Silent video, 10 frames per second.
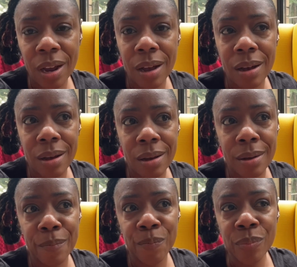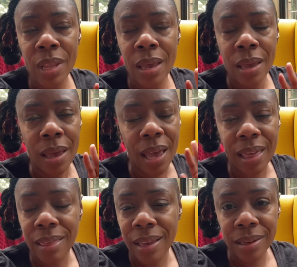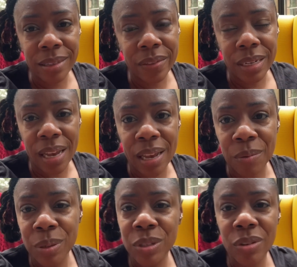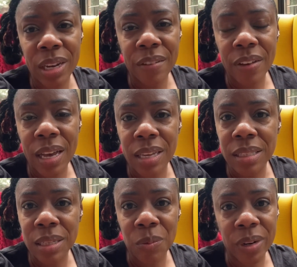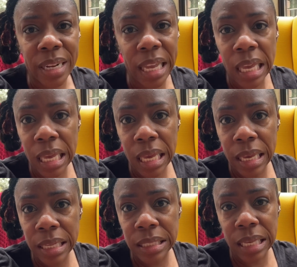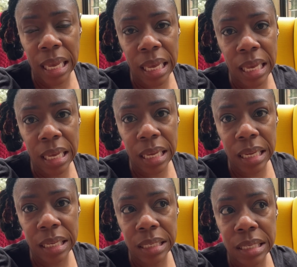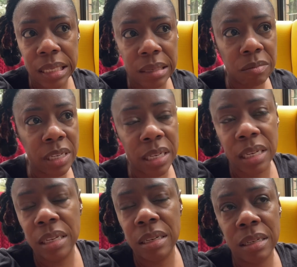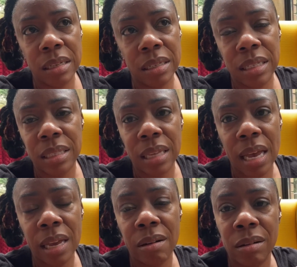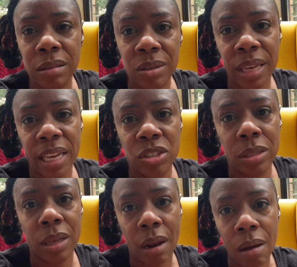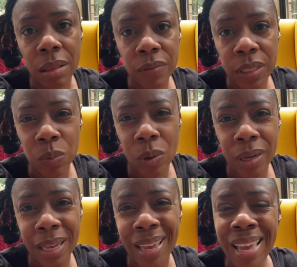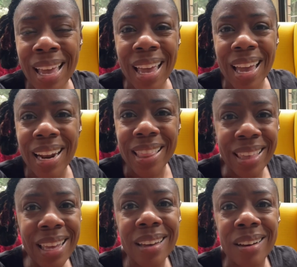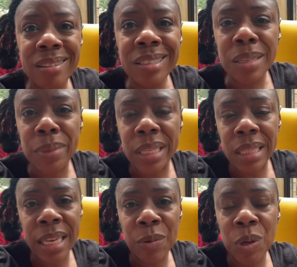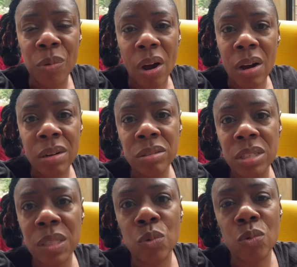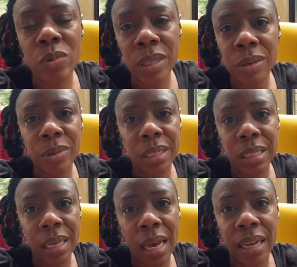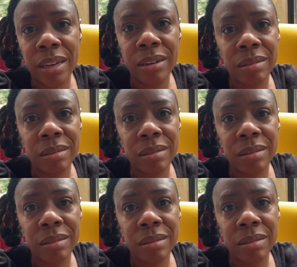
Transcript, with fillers: Um, at the end of the night, we were trying to find somewhere to eat and uh, we couldn't decide on a location that all of us wanted. And I think ultimately we were all just really, really tired.